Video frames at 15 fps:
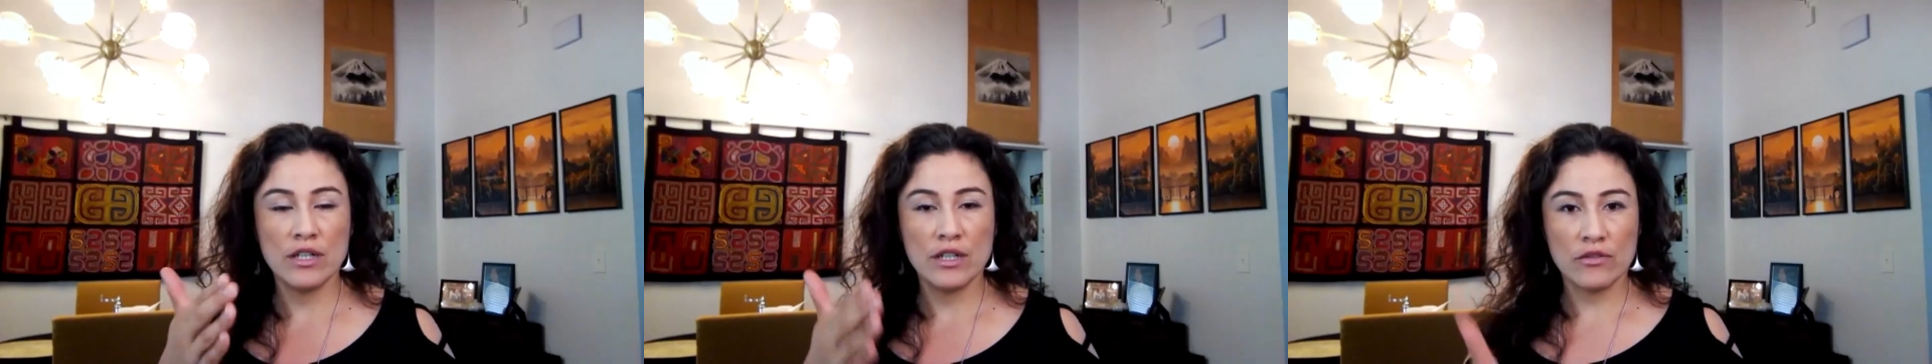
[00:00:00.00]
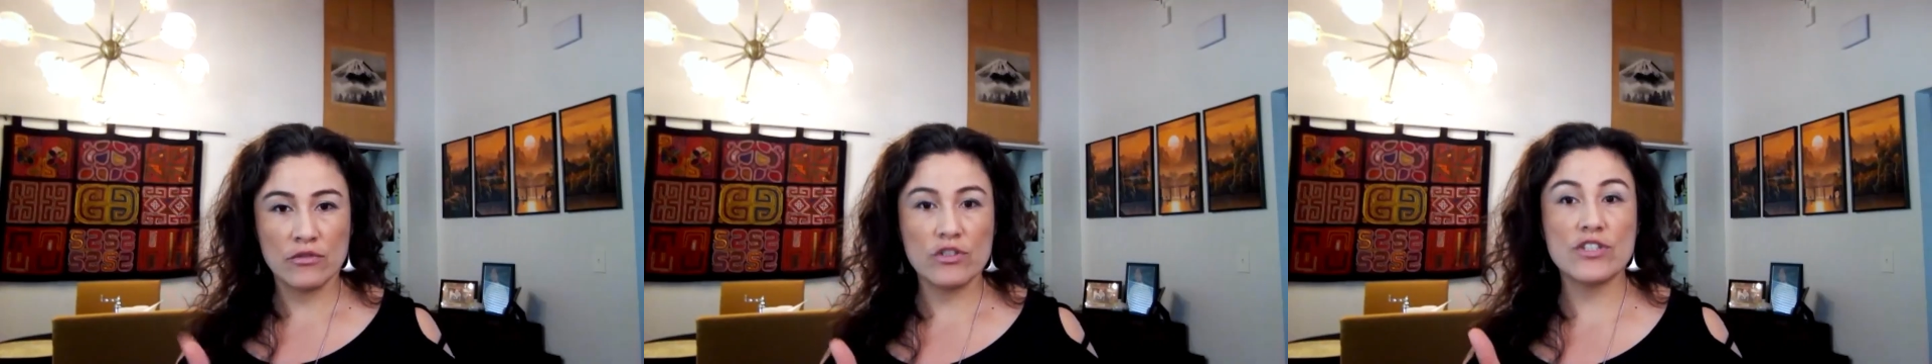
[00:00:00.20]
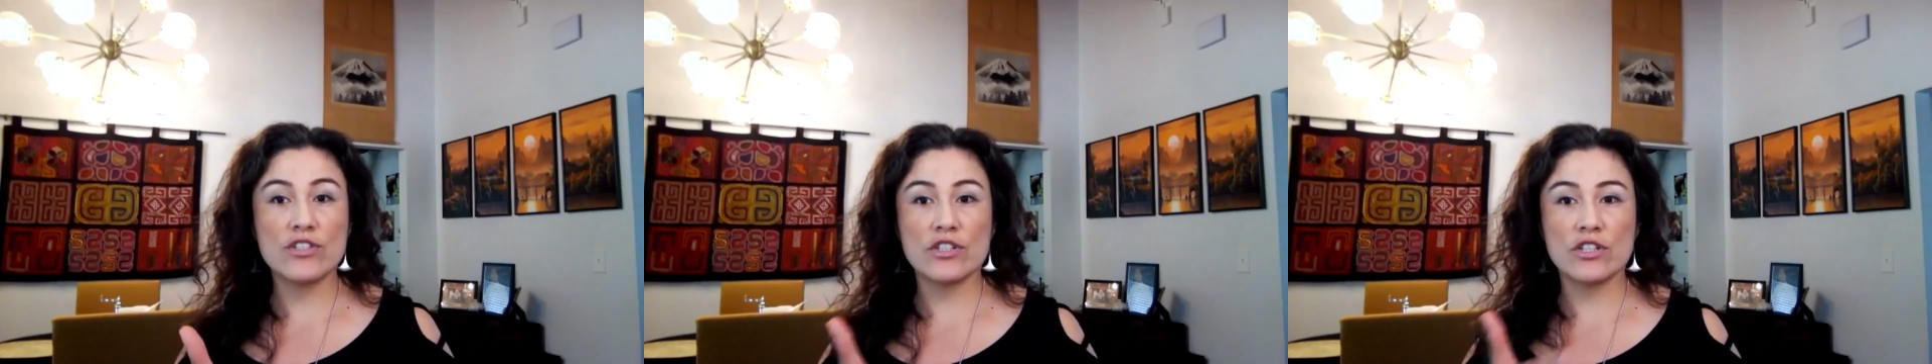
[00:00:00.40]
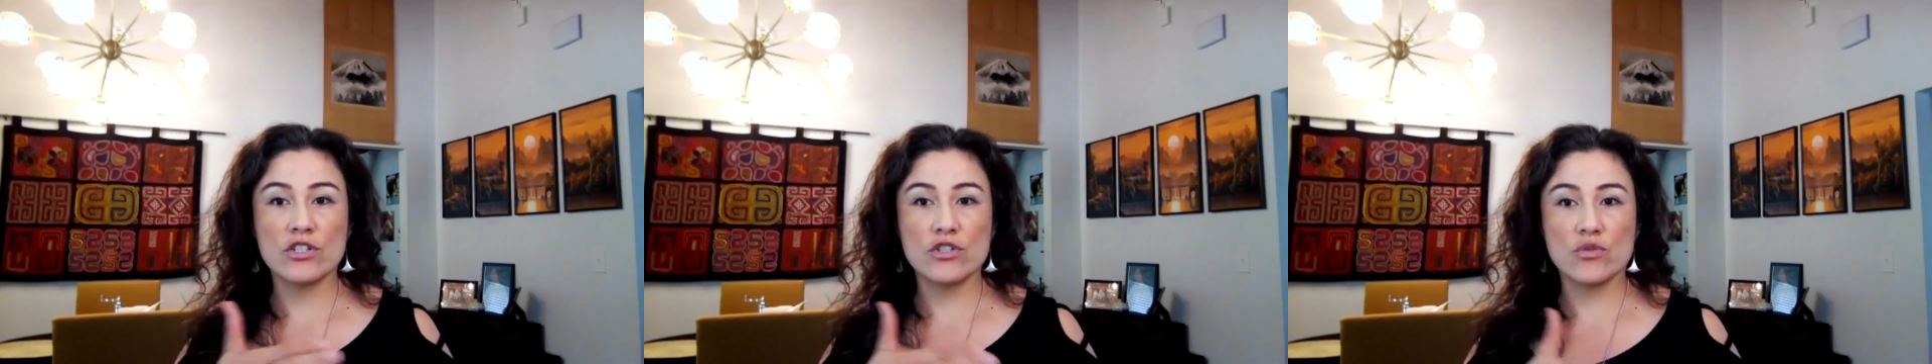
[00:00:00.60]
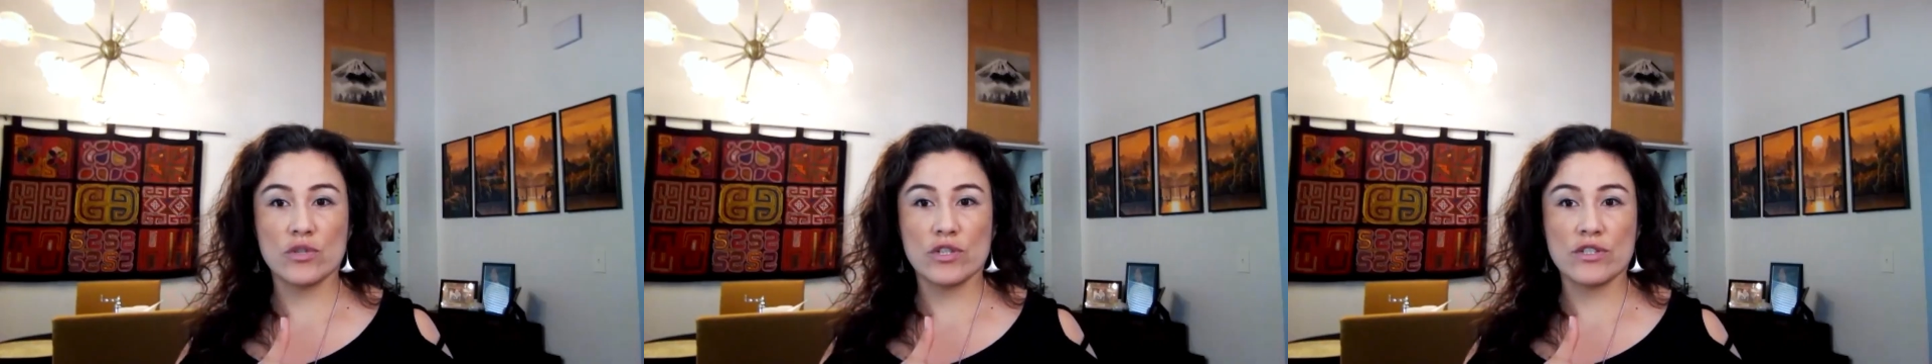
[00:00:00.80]
research
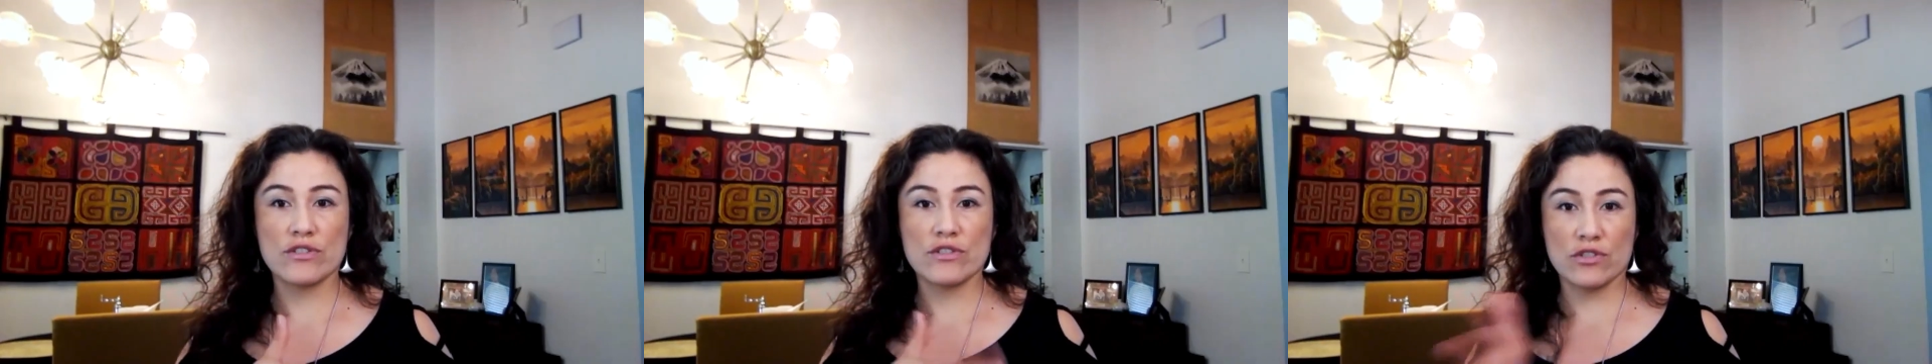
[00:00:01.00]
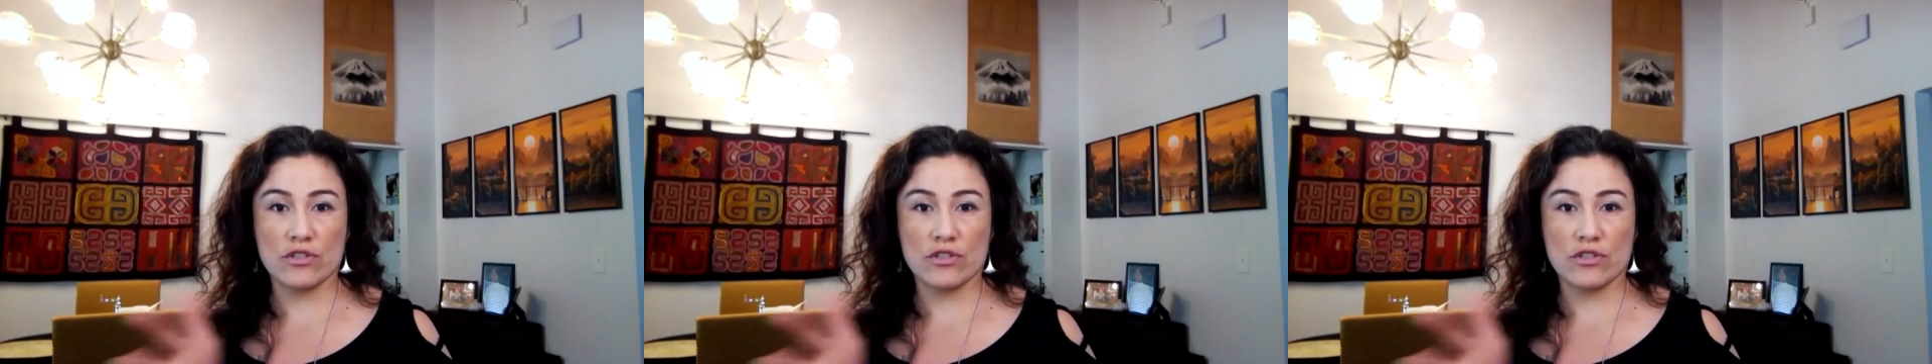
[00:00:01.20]
was